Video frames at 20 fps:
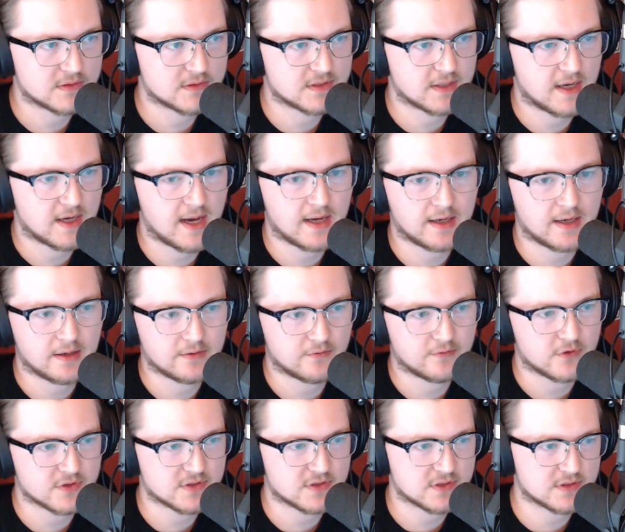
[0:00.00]
to high end
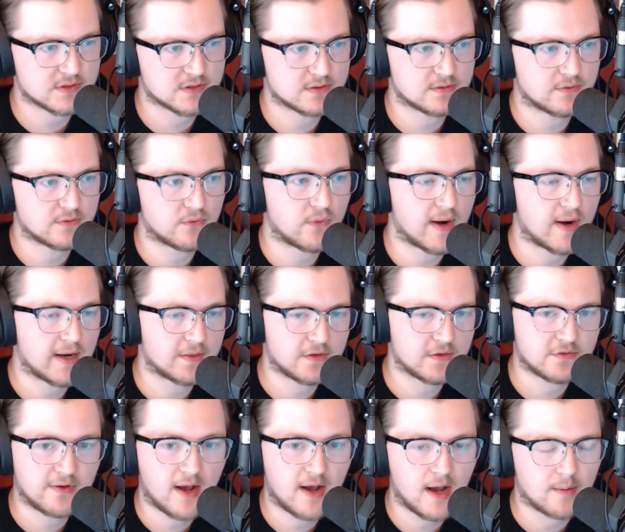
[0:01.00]
versus right at
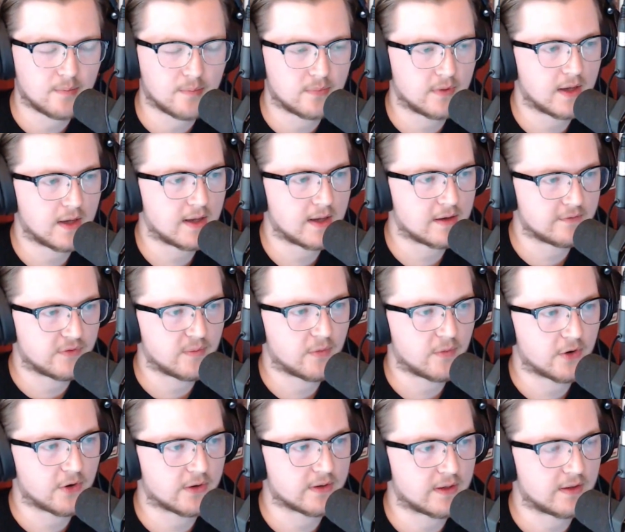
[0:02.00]
the top of the
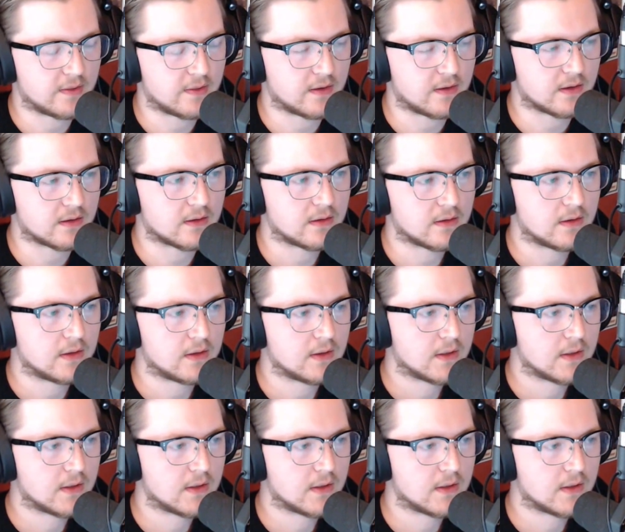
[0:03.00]
market, I think.